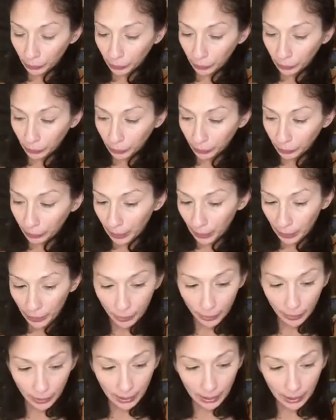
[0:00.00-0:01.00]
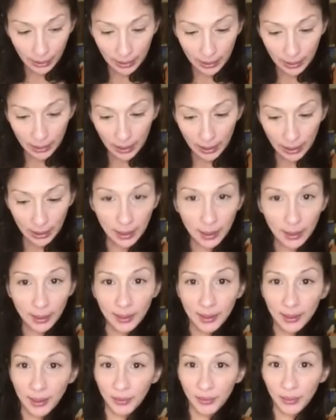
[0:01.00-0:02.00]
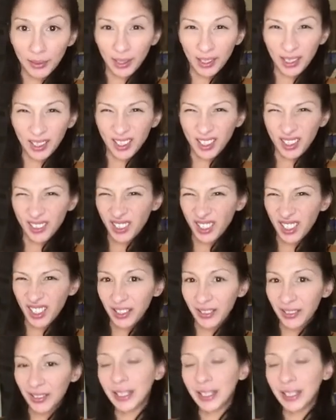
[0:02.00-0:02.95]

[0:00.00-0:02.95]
what else do I need to say? I feel like it's something else.